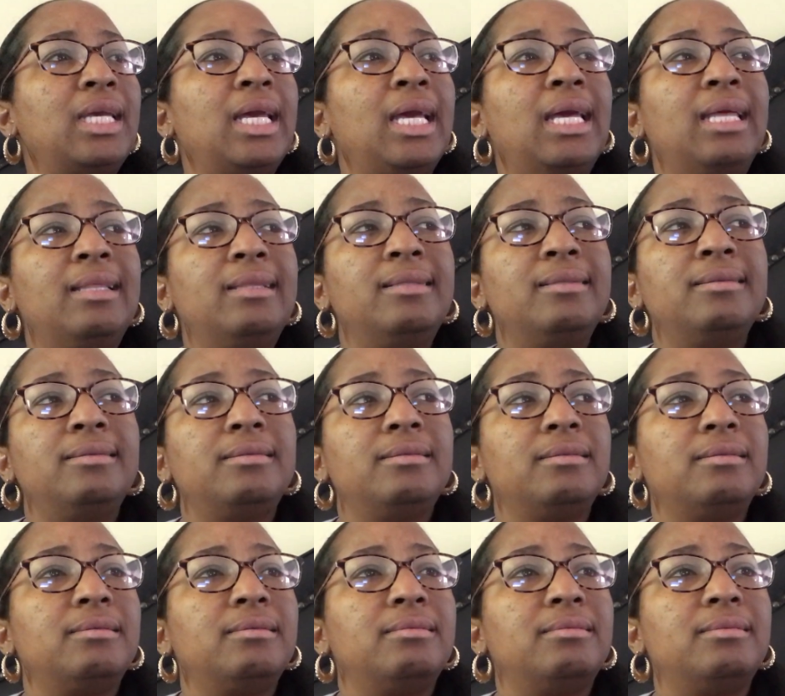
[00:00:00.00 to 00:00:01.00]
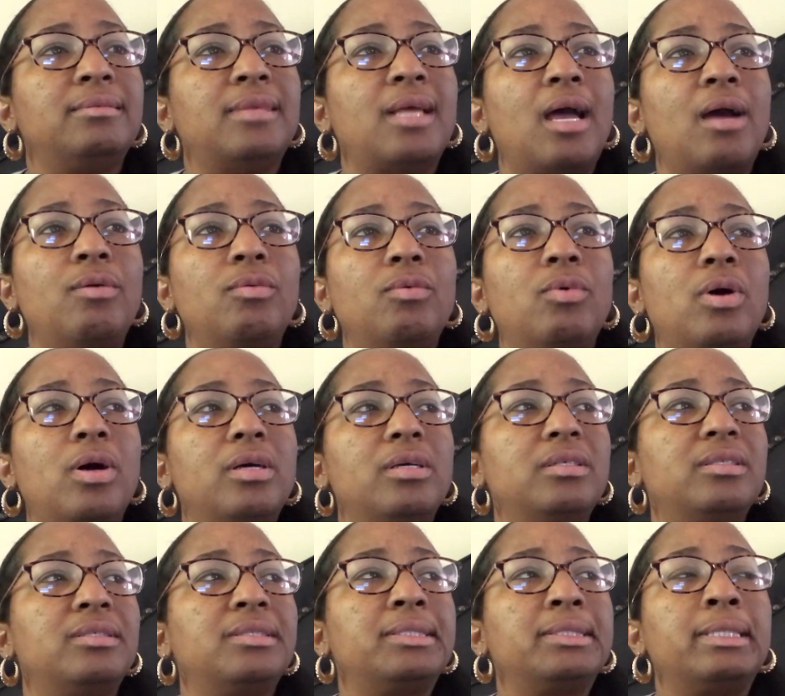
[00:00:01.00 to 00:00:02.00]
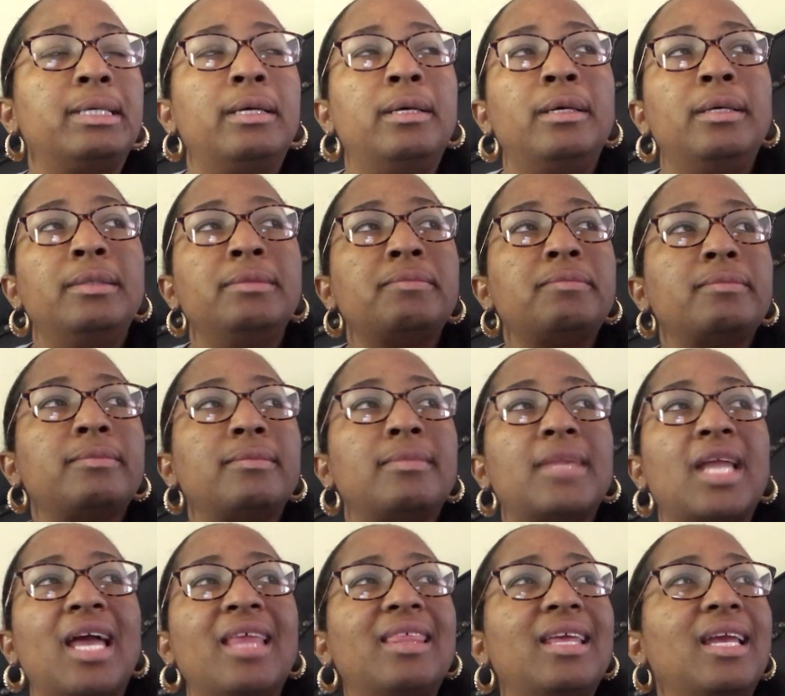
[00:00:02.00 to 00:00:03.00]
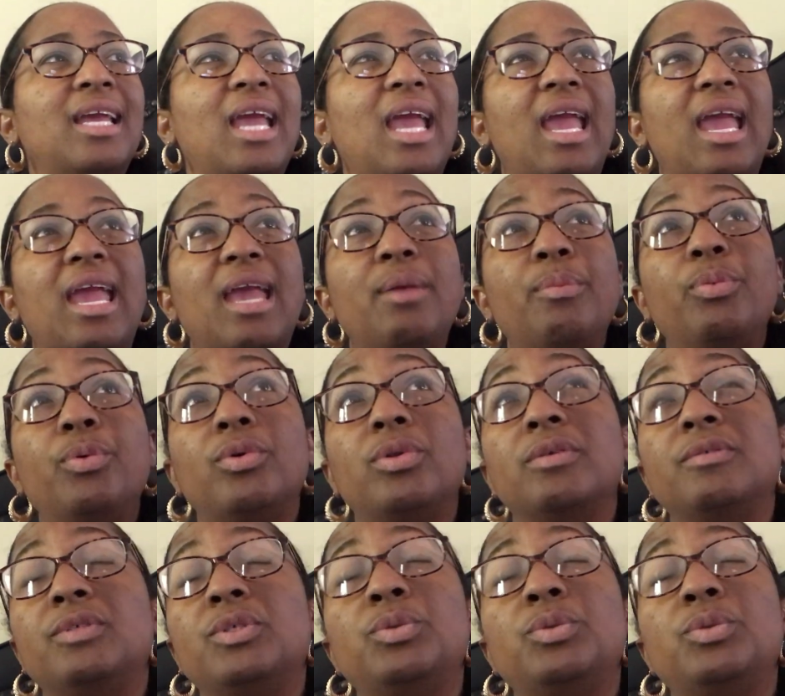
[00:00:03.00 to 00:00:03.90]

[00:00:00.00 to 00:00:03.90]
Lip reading: and that was, I think, April of